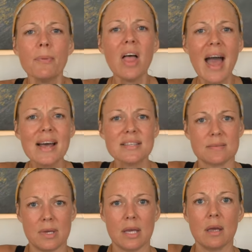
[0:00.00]
ask
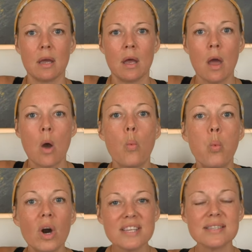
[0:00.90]
me,
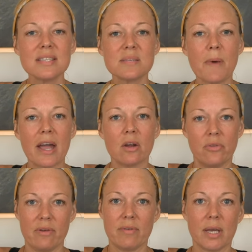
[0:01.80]
what is inspired
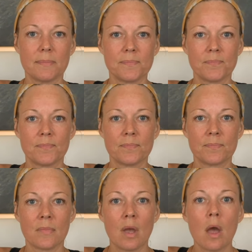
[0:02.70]
living?
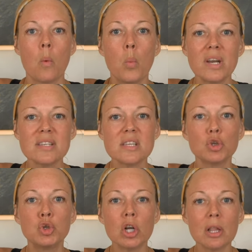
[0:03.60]
What does it
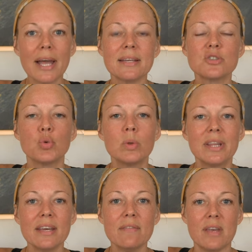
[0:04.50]
look like to
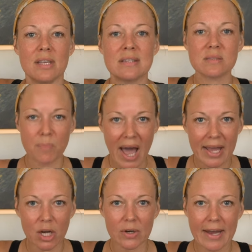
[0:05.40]
live
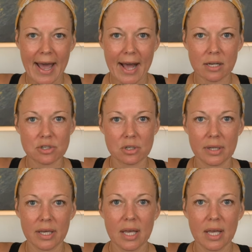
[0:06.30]
inspired, Ashley?